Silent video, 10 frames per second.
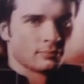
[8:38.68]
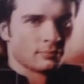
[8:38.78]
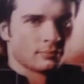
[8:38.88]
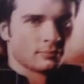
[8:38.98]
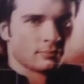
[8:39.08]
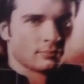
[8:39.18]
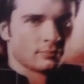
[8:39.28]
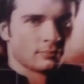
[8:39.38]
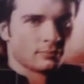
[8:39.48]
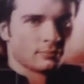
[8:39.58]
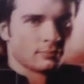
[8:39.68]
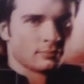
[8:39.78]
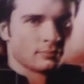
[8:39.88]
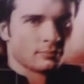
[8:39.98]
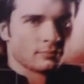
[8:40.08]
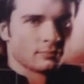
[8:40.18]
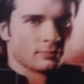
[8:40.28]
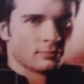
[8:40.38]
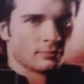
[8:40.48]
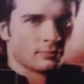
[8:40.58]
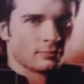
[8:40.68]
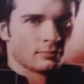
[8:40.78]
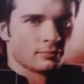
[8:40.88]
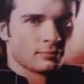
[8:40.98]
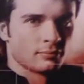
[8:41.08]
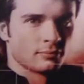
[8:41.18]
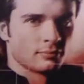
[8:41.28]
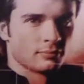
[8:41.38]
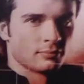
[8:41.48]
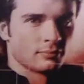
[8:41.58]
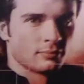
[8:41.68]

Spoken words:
(silent)